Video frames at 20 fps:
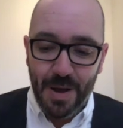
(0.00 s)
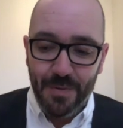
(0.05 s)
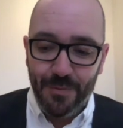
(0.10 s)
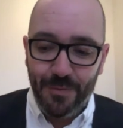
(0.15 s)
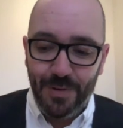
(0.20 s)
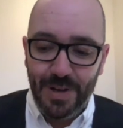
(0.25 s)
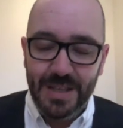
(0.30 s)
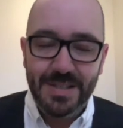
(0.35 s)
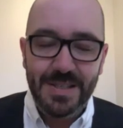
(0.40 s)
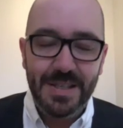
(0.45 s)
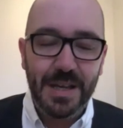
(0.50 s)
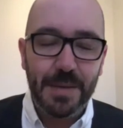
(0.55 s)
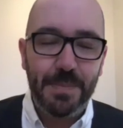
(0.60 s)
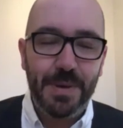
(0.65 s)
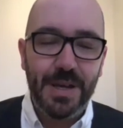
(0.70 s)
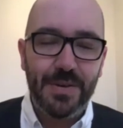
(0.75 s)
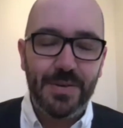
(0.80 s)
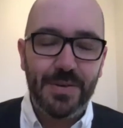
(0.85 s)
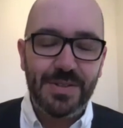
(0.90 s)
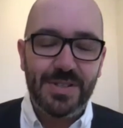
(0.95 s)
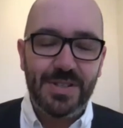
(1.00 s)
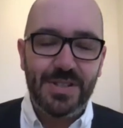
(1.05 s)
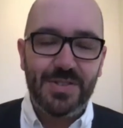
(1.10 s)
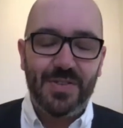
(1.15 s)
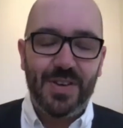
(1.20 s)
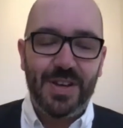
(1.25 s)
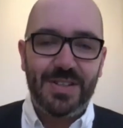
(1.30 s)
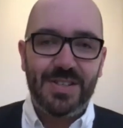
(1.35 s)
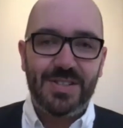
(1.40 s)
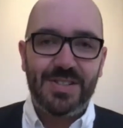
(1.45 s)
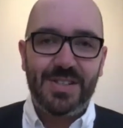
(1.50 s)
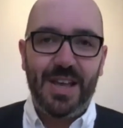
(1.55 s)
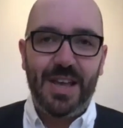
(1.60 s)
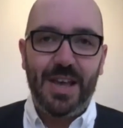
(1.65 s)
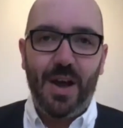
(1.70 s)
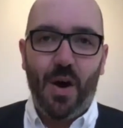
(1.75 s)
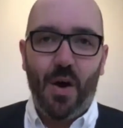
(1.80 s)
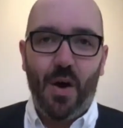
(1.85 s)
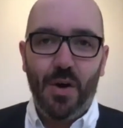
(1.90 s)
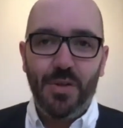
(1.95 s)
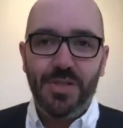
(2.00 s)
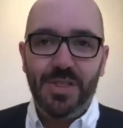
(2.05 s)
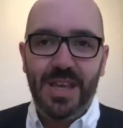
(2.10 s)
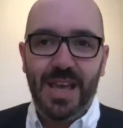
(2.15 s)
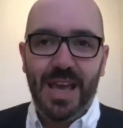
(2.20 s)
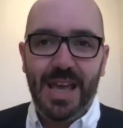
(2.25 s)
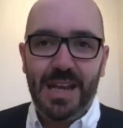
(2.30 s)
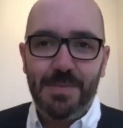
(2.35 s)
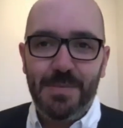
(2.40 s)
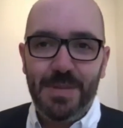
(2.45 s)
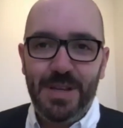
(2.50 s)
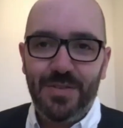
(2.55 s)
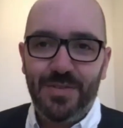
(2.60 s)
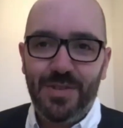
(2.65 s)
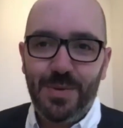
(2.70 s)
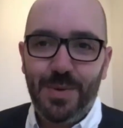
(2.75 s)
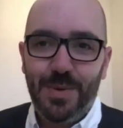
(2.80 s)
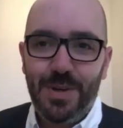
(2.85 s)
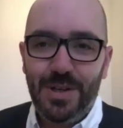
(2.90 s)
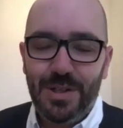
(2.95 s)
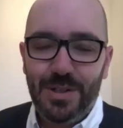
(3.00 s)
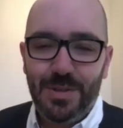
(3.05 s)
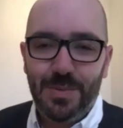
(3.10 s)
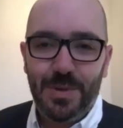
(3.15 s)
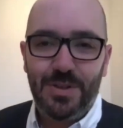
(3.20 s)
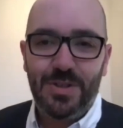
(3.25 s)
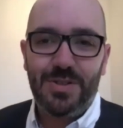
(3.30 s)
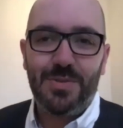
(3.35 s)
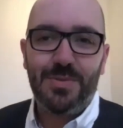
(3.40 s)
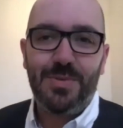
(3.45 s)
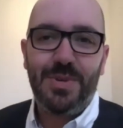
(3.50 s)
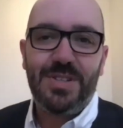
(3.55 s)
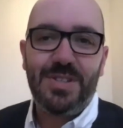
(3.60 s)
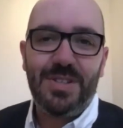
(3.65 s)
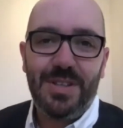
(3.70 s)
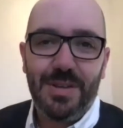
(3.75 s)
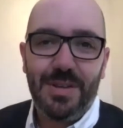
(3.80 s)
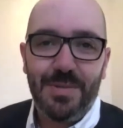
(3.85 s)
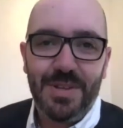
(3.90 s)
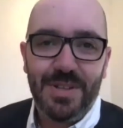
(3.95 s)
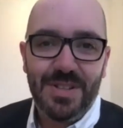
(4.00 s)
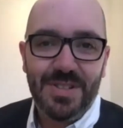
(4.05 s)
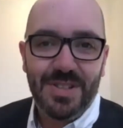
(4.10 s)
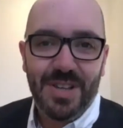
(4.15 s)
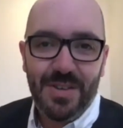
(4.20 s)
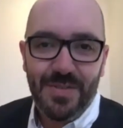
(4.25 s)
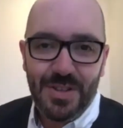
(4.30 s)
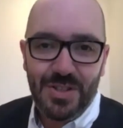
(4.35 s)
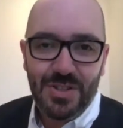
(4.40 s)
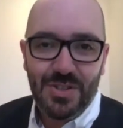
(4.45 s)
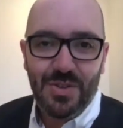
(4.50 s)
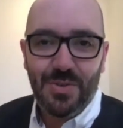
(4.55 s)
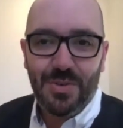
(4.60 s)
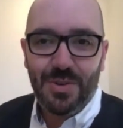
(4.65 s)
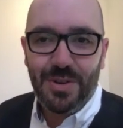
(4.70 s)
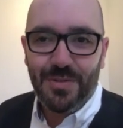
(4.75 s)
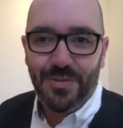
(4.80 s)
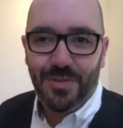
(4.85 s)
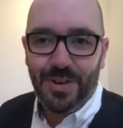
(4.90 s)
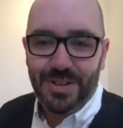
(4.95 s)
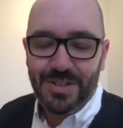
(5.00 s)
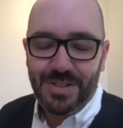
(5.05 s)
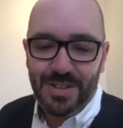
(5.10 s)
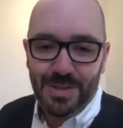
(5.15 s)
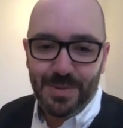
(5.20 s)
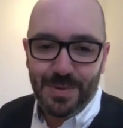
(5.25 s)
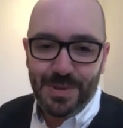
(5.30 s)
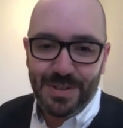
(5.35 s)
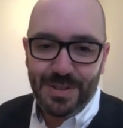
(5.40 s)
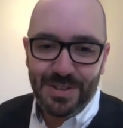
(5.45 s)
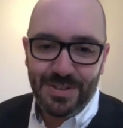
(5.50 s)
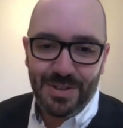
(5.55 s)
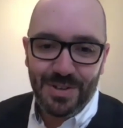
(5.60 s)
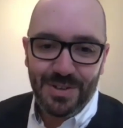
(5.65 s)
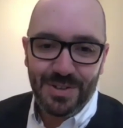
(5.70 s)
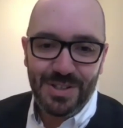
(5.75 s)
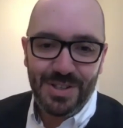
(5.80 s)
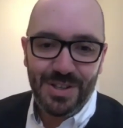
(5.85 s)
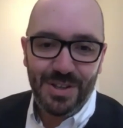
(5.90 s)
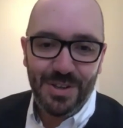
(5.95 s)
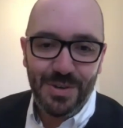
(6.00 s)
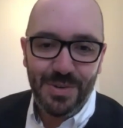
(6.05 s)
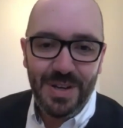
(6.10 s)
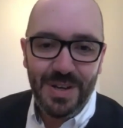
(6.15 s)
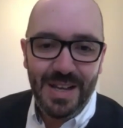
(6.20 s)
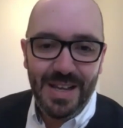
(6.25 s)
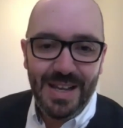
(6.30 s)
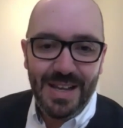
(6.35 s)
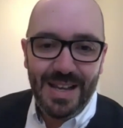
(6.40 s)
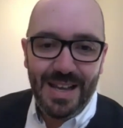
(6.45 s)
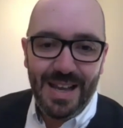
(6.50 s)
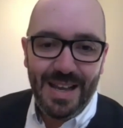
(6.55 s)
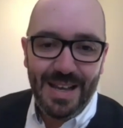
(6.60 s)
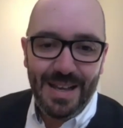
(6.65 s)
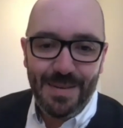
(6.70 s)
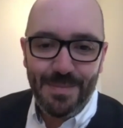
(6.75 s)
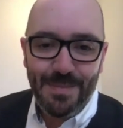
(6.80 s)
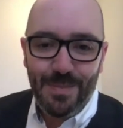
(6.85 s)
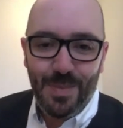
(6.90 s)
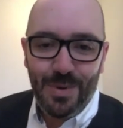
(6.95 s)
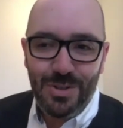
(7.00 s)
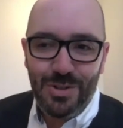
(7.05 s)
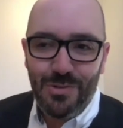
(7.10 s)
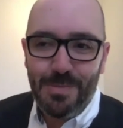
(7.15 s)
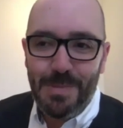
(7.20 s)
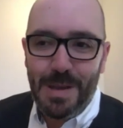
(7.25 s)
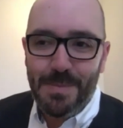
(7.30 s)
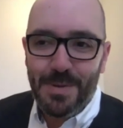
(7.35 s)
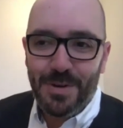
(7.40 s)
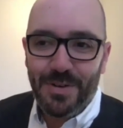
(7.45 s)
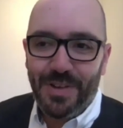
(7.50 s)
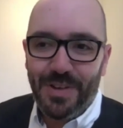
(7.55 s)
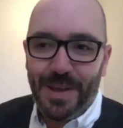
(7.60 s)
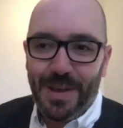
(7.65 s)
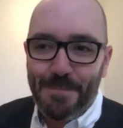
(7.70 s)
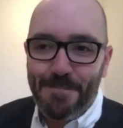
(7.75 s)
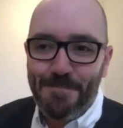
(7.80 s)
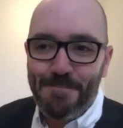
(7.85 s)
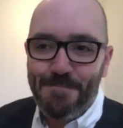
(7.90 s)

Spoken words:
fleeting appearance, it's fair to say, on The Enemy of the World, which is a recently rediscovered story for us in the world of Doctor Who. What do you remember of it?